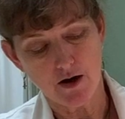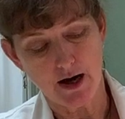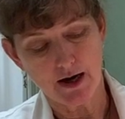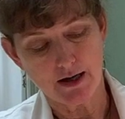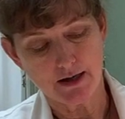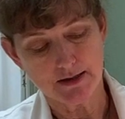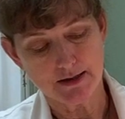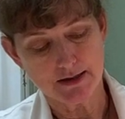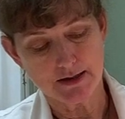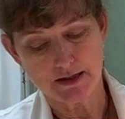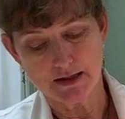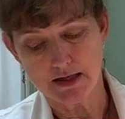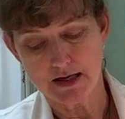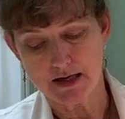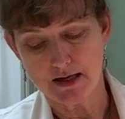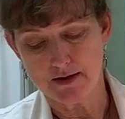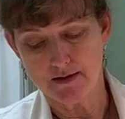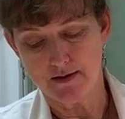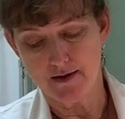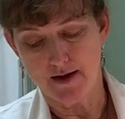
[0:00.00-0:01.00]
I can
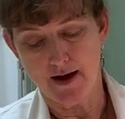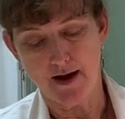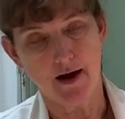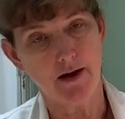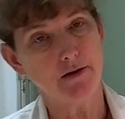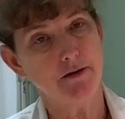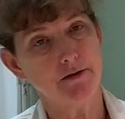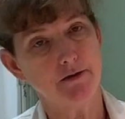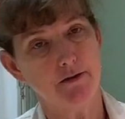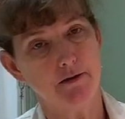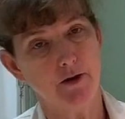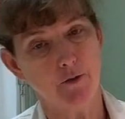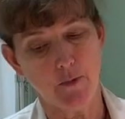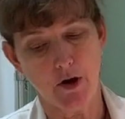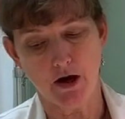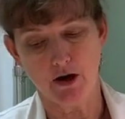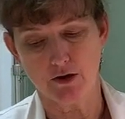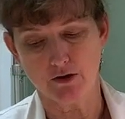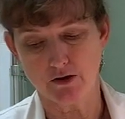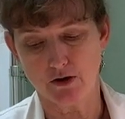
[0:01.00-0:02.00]
see that the
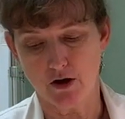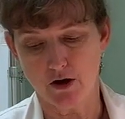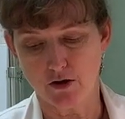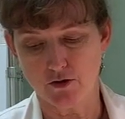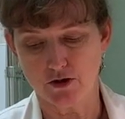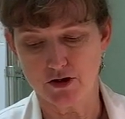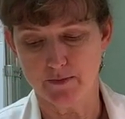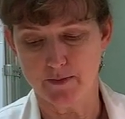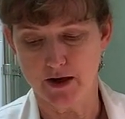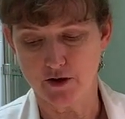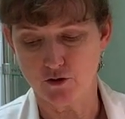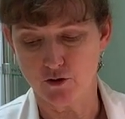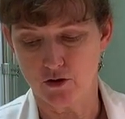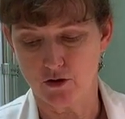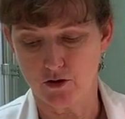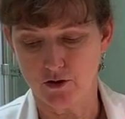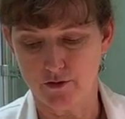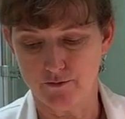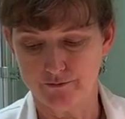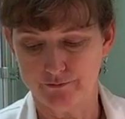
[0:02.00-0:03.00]
buttocks are
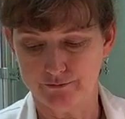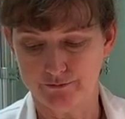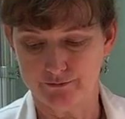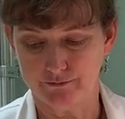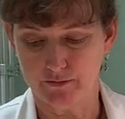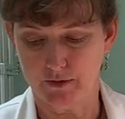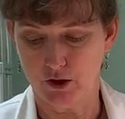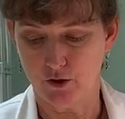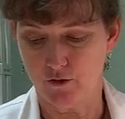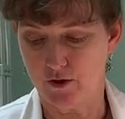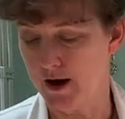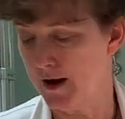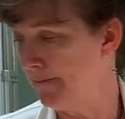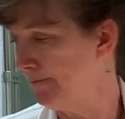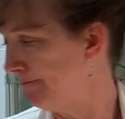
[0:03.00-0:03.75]
symmetrical, okay?